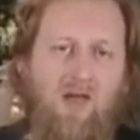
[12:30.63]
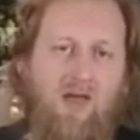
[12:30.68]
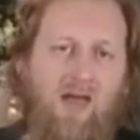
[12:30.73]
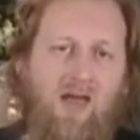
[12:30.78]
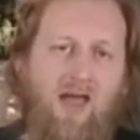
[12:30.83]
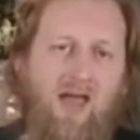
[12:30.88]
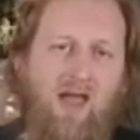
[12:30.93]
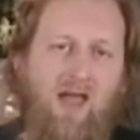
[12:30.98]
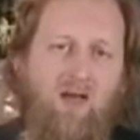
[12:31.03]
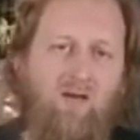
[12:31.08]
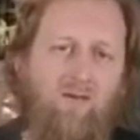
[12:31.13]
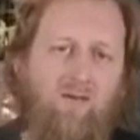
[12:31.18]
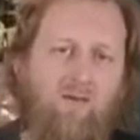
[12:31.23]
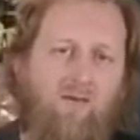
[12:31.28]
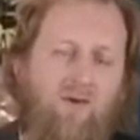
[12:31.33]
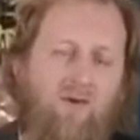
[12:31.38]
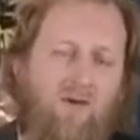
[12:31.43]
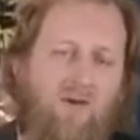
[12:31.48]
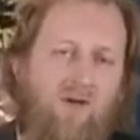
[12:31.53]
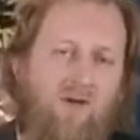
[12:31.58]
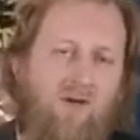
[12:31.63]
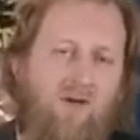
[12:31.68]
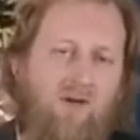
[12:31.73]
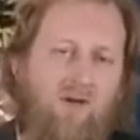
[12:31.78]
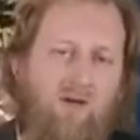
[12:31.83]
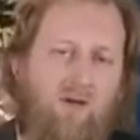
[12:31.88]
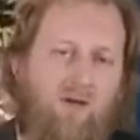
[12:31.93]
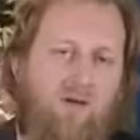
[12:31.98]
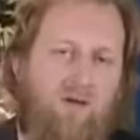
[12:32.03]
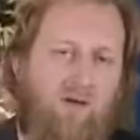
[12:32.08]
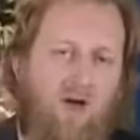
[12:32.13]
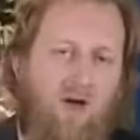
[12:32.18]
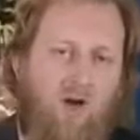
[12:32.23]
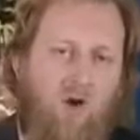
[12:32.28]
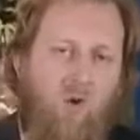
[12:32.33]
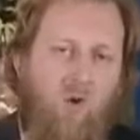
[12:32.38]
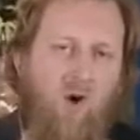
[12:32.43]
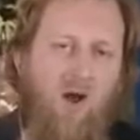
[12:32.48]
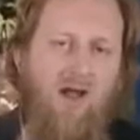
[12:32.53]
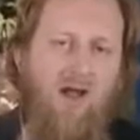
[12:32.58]
have
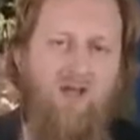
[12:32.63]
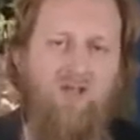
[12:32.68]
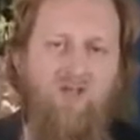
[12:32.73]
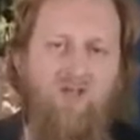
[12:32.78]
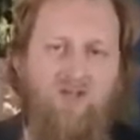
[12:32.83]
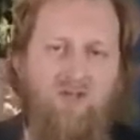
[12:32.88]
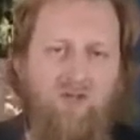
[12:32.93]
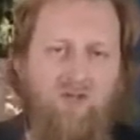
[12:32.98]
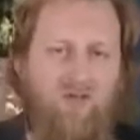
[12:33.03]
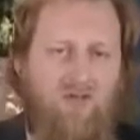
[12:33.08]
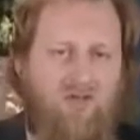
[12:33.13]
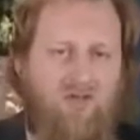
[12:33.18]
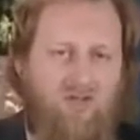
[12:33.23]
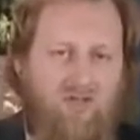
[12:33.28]
acquired students.